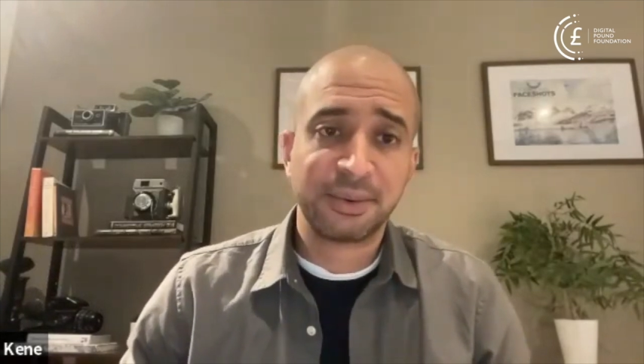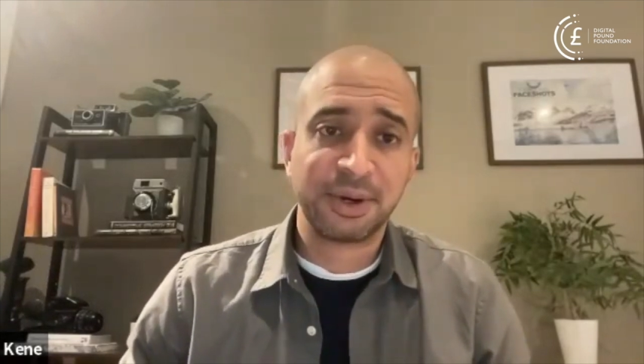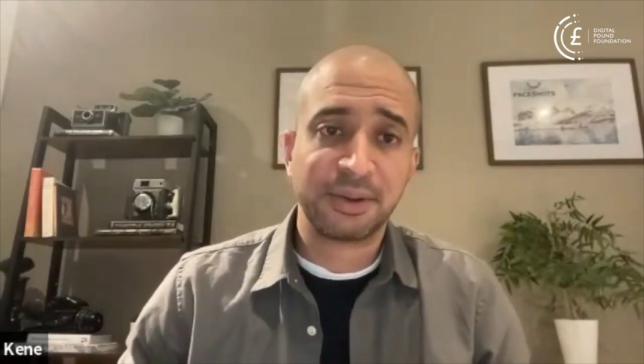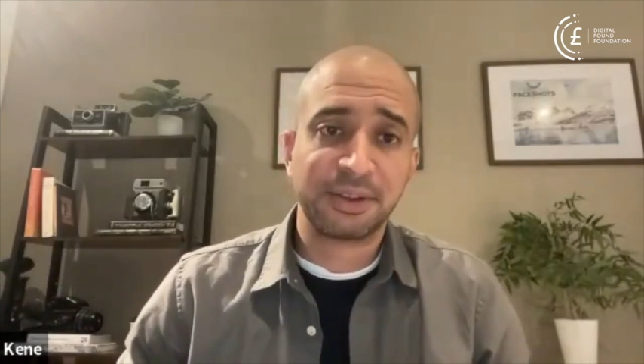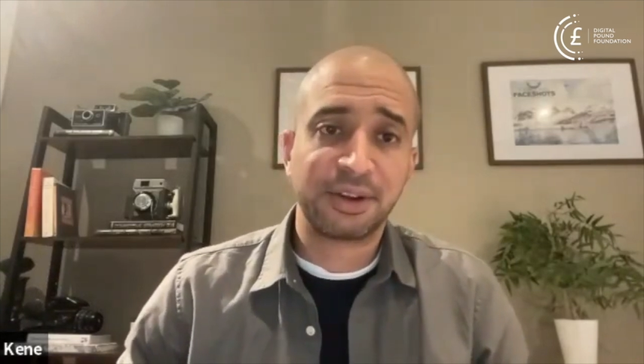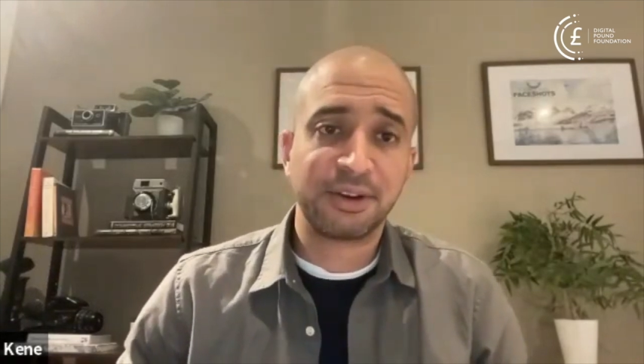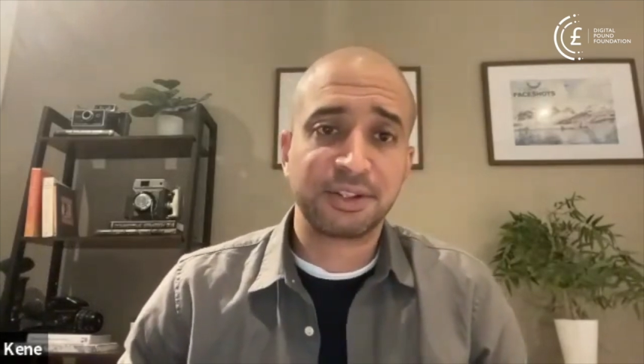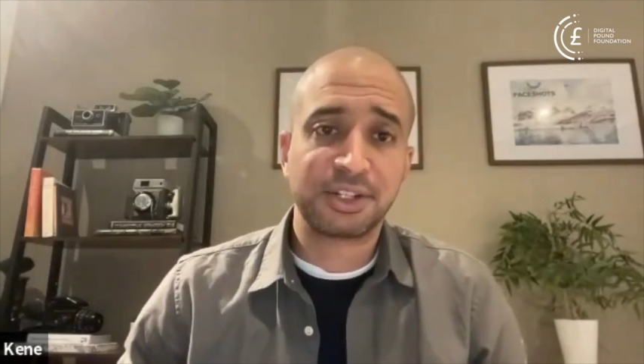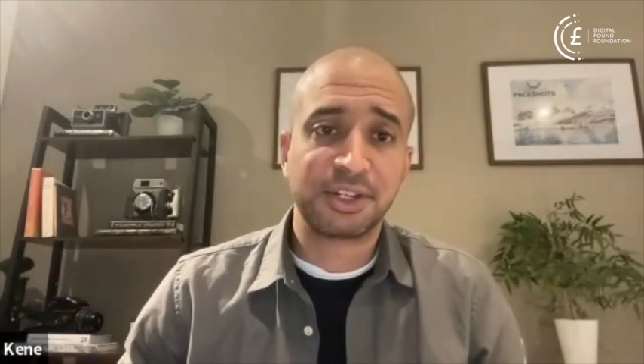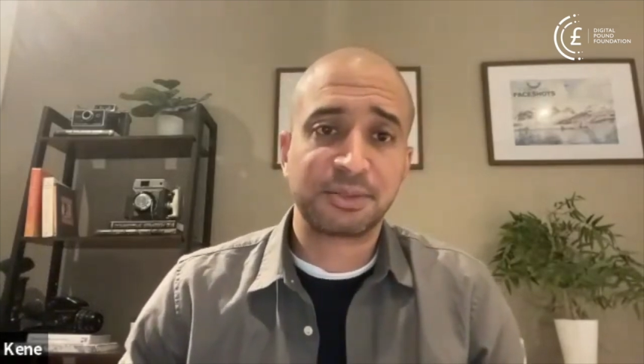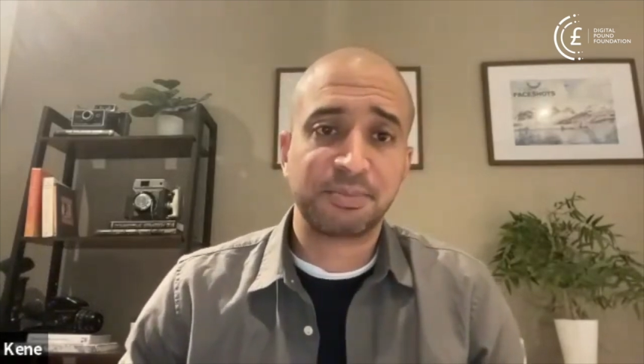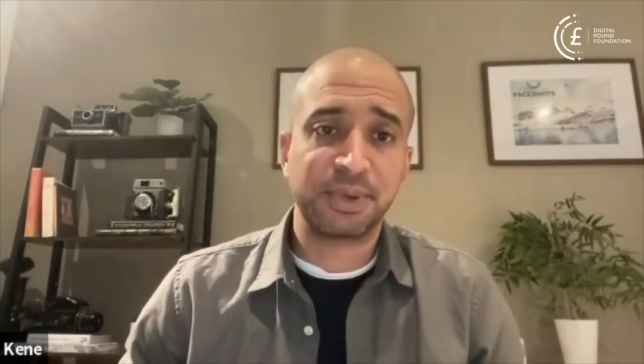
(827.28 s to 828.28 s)
where the
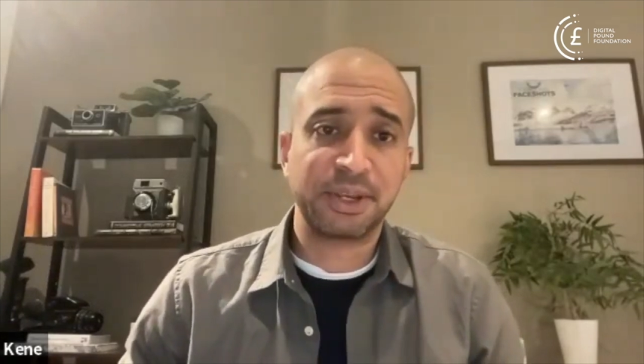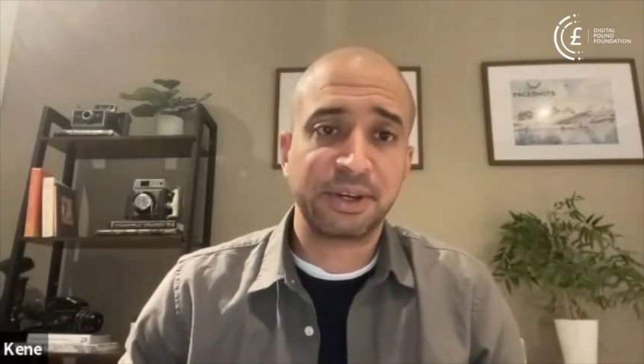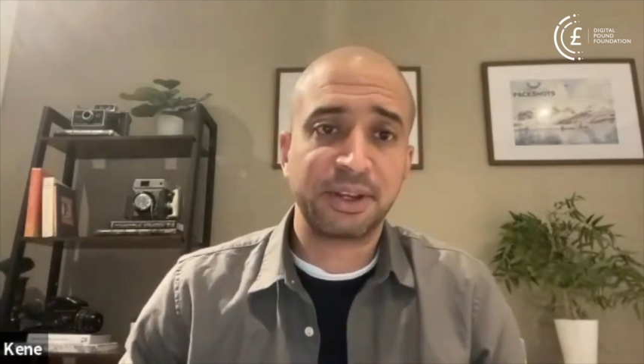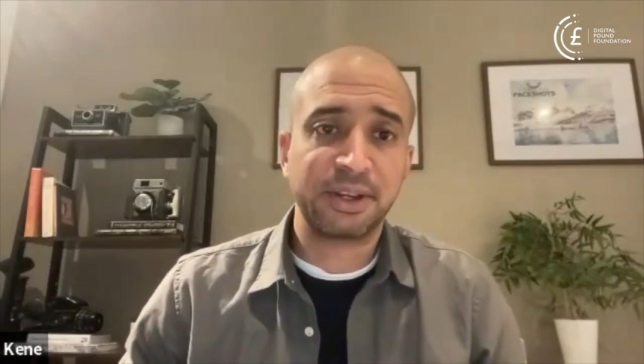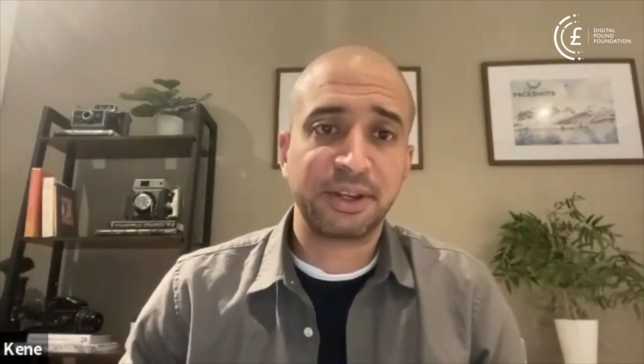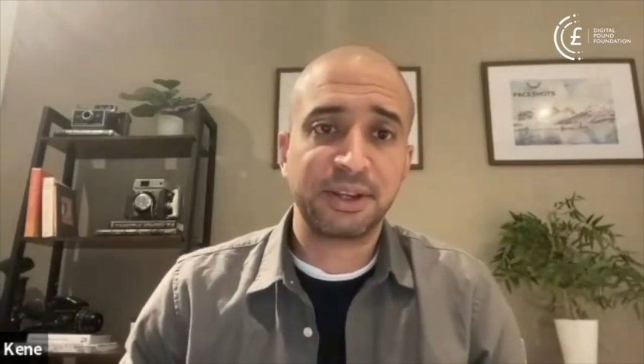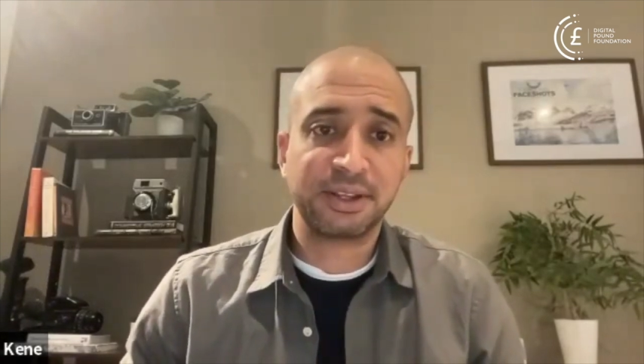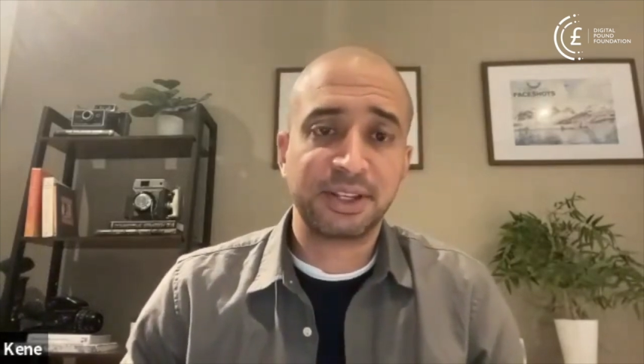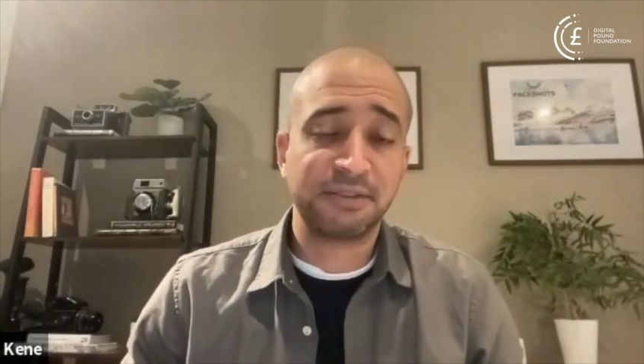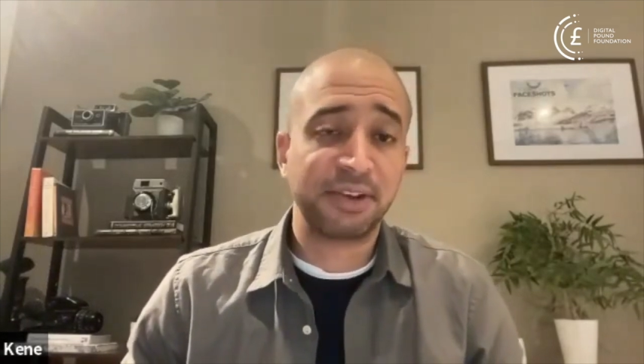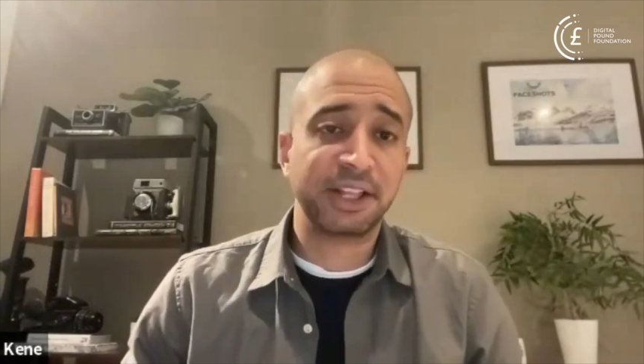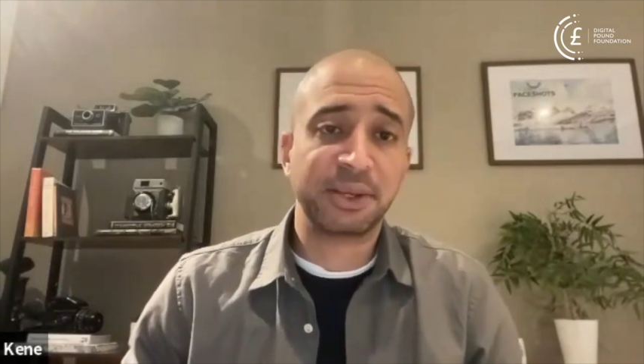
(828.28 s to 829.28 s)
currency has been
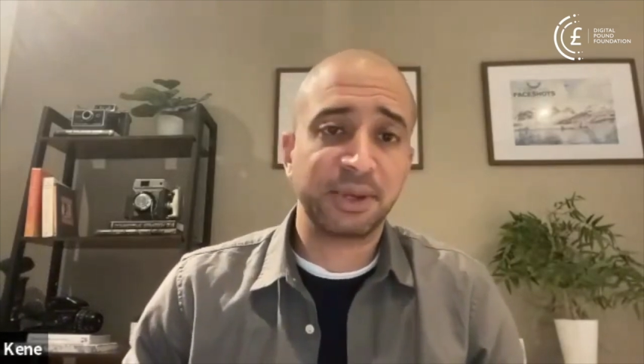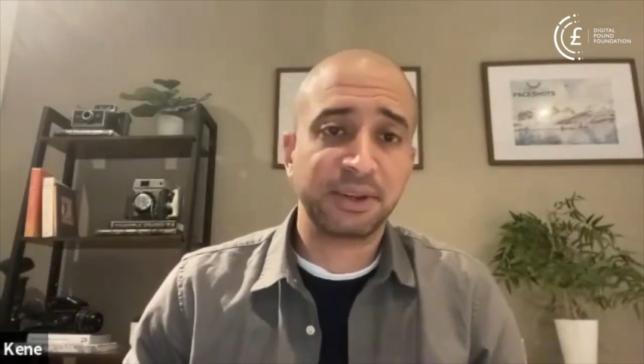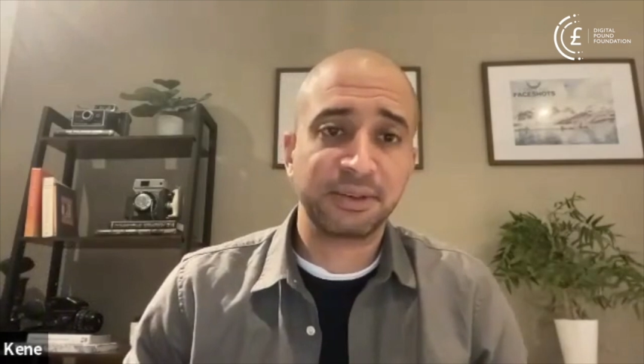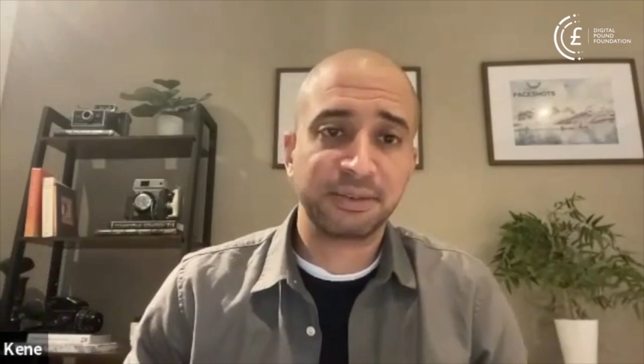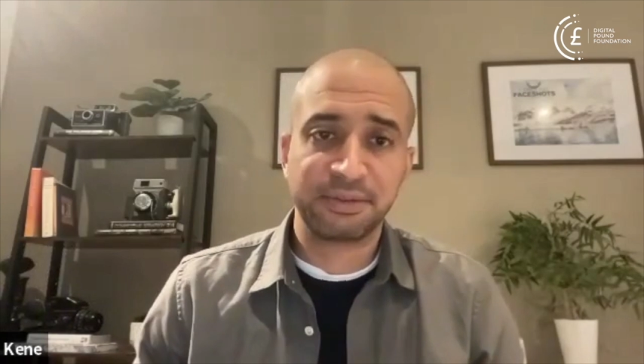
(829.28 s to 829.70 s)
devaluing